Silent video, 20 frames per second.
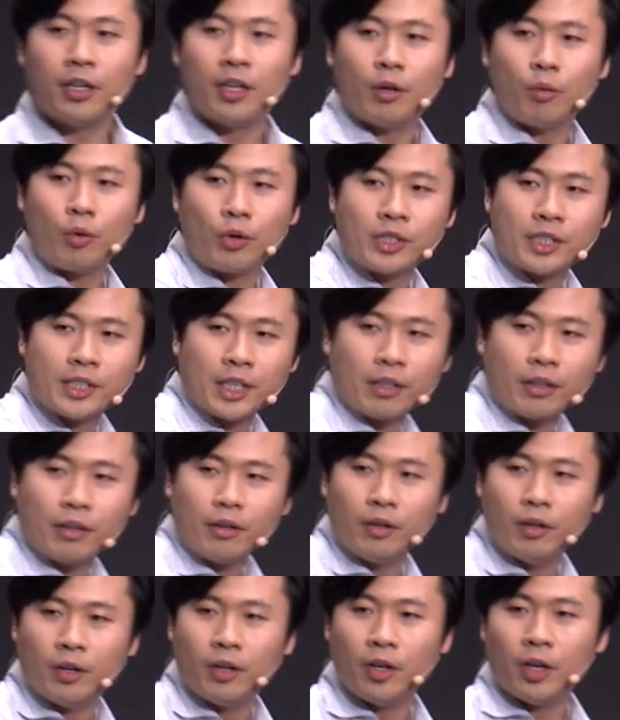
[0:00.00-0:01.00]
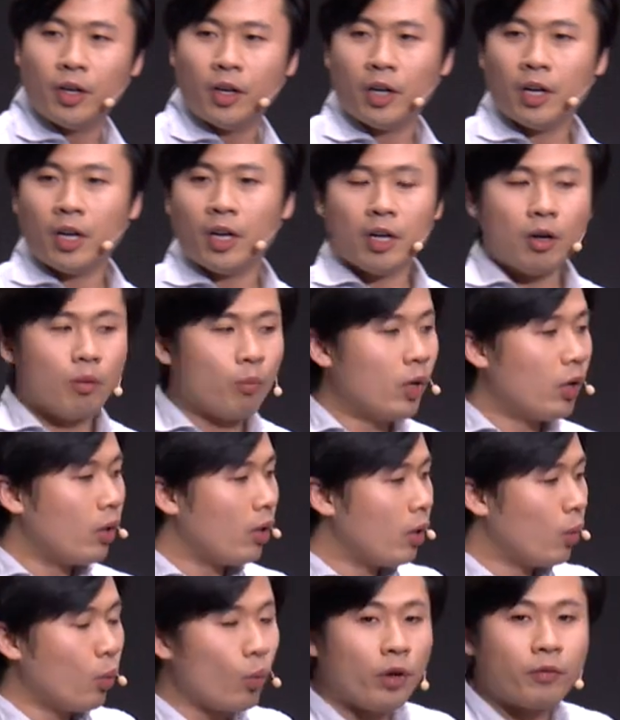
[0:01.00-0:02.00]
worse signal.
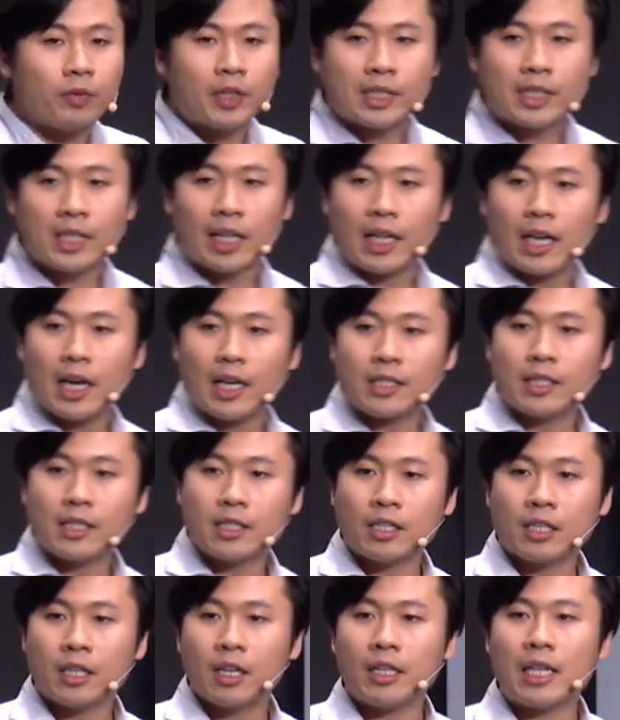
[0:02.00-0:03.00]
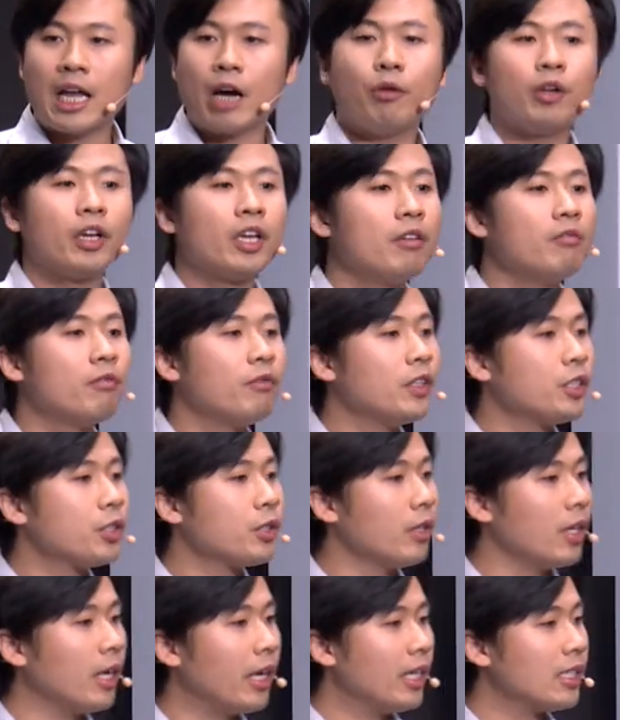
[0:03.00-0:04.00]
But with these glasses, now you can
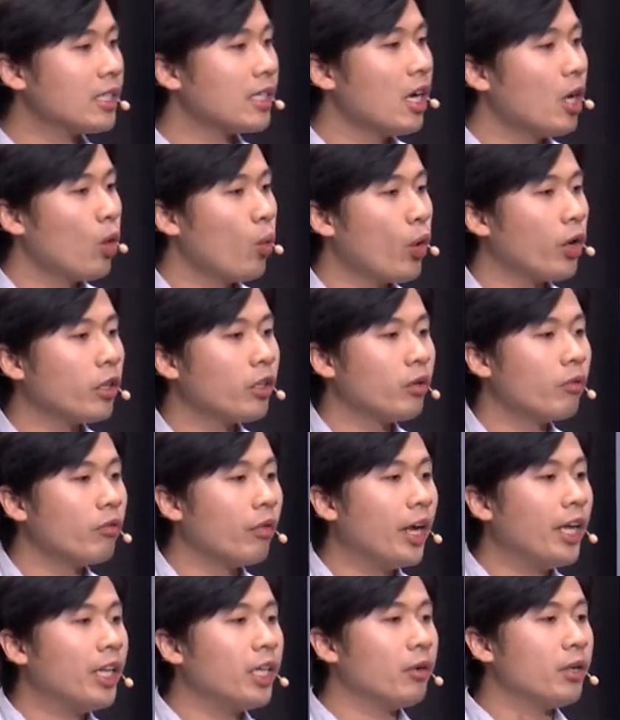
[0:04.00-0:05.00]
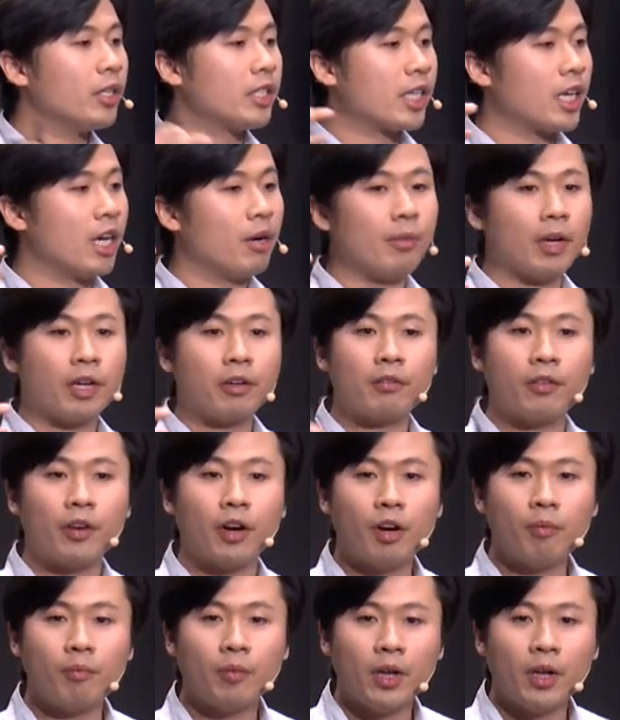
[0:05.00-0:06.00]
visualize where the radio is coming from,